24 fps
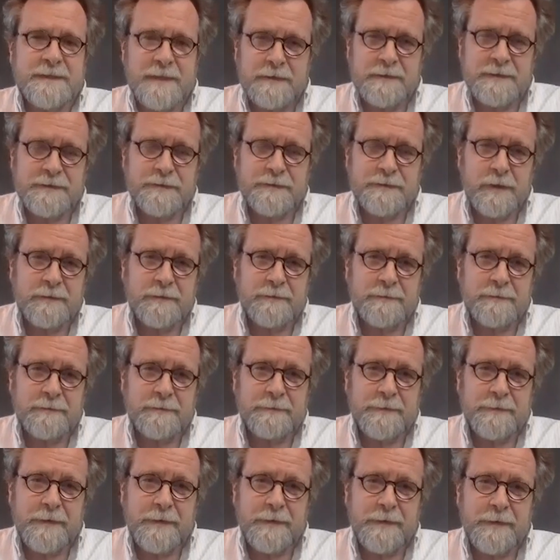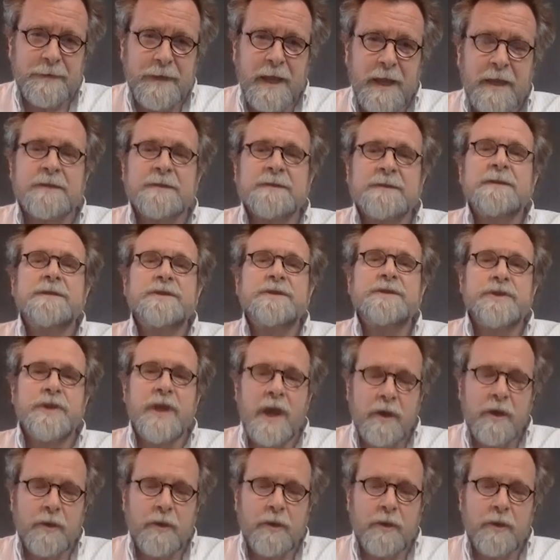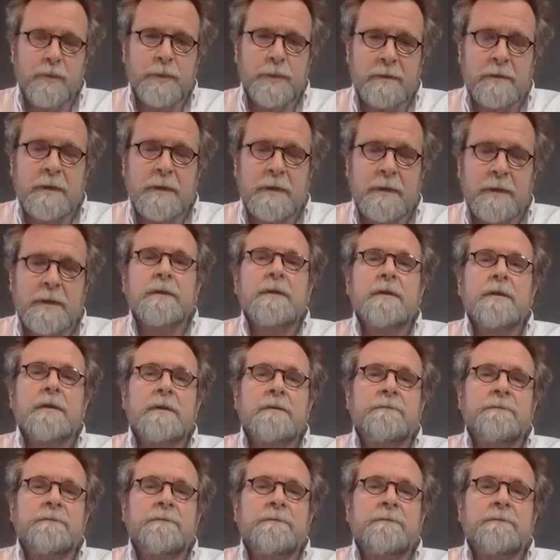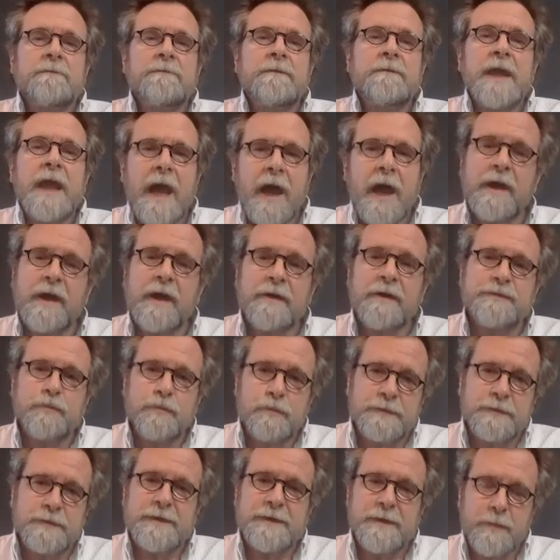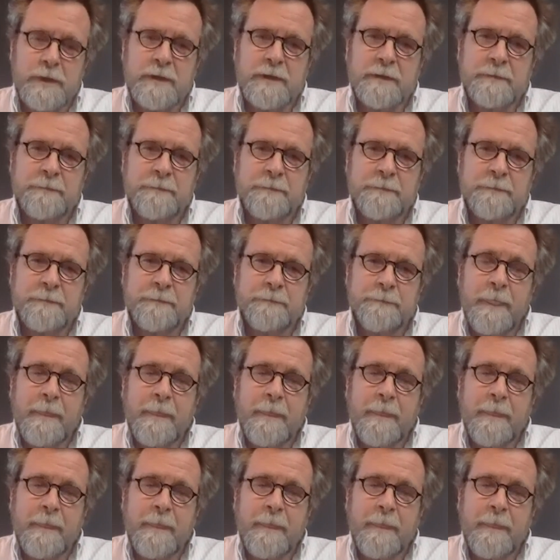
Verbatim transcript: second district, and is the chairman of the House Rules Committee.